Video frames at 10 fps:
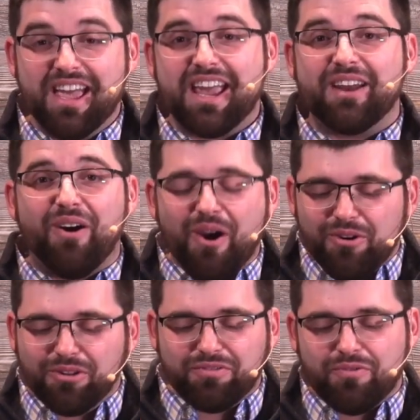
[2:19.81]
And
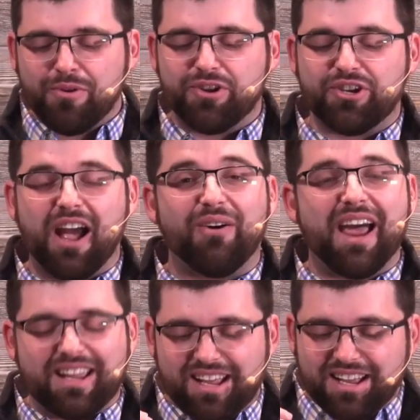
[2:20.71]
Arnold Fornichow
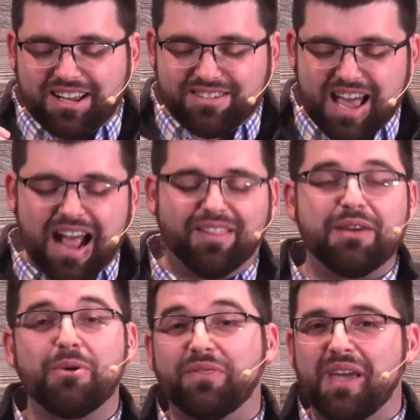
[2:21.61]
had
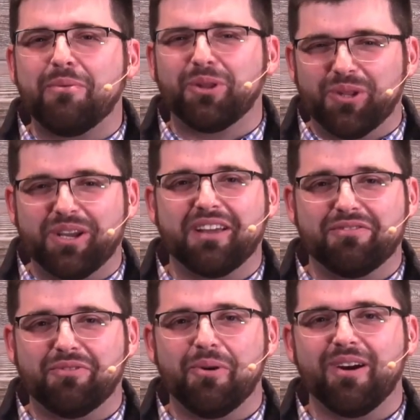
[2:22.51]
exactly what they were looking
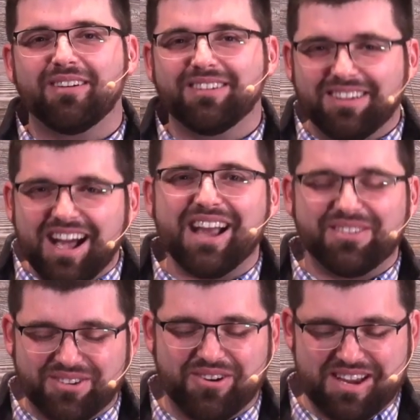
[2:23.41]
for:
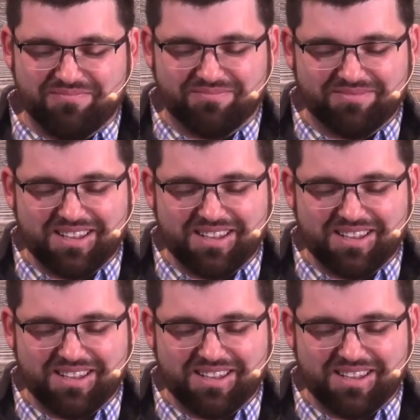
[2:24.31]
ice cream.